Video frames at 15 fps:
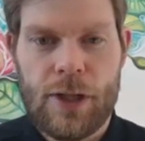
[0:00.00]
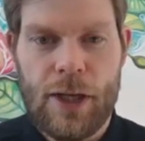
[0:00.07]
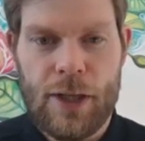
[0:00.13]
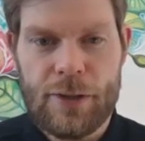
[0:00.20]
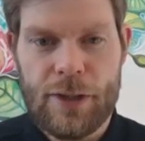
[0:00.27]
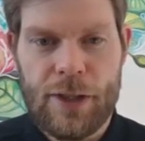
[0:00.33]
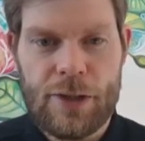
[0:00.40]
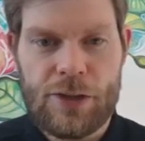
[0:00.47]

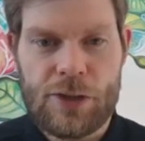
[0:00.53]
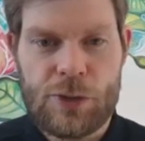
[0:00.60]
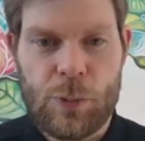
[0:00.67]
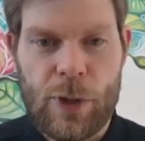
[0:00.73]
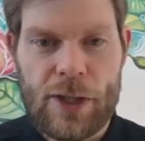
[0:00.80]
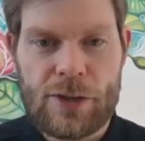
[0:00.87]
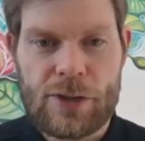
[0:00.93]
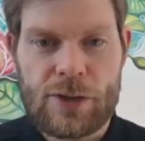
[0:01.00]
And then it just
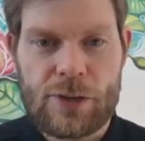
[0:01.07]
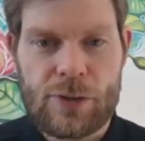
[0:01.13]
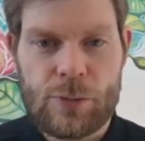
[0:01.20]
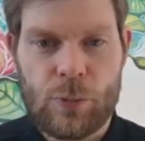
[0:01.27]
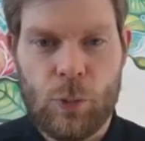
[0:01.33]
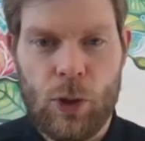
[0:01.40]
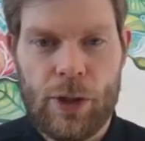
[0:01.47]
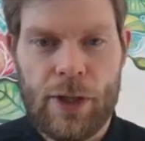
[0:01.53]
waits
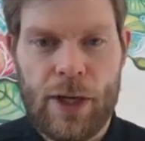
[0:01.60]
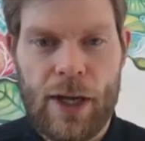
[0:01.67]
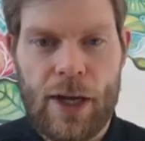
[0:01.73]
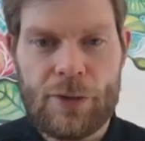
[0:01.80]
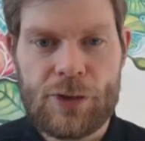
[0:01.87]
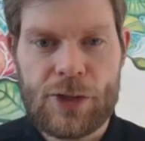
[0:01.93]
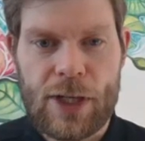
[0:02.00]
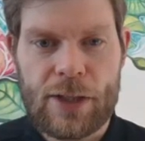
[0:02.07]

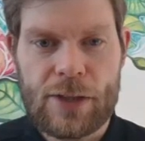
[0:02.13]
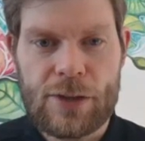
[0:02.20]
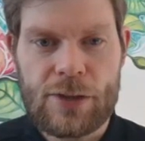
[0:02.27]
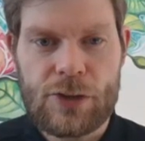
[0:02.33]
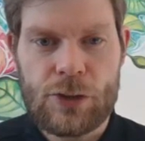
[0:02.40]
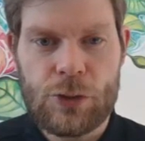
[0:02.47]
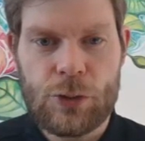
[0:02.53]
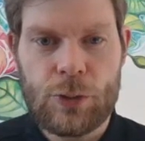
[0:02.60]
1.5
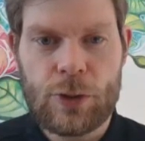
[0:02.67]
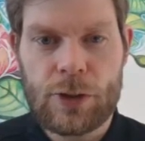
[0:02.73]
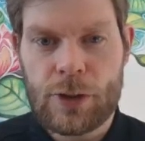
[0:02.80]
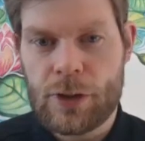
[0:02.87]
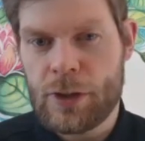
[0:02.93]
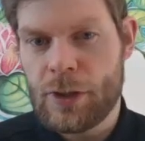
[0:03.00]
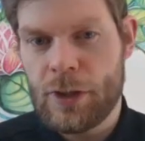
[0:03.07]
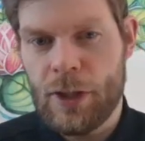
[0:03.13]
seconds
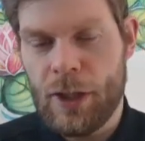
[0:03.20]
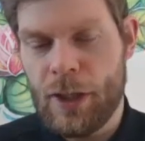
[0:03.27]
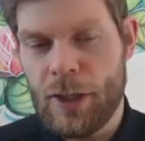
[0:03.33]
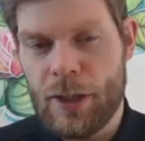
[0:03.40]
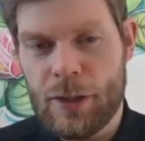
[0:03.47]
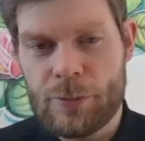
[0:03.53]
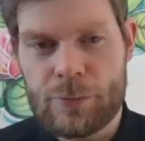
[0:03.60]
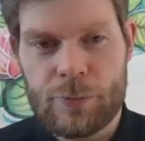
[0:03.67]

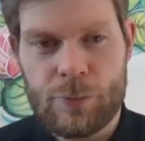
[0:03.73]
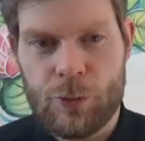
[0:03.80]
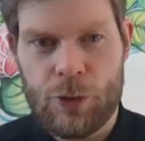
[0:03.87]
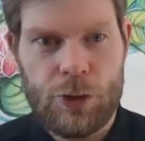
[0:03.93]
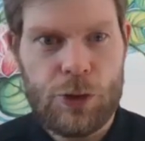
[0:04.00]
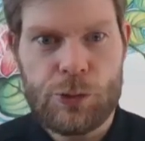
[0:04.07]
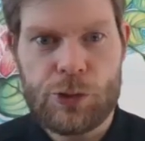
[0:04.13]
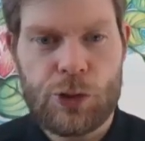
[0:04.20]

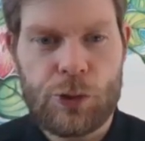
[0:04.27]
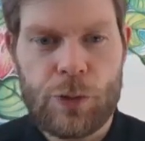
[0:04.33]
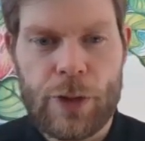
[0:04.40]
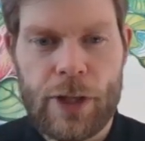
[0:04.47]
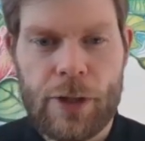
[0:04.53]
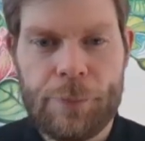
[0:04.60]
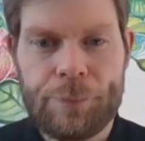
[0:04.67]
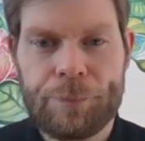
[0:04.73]
for the user to
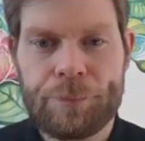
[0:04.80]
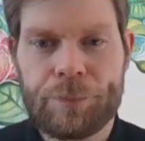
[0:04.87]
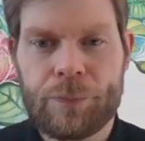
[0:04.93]
read it.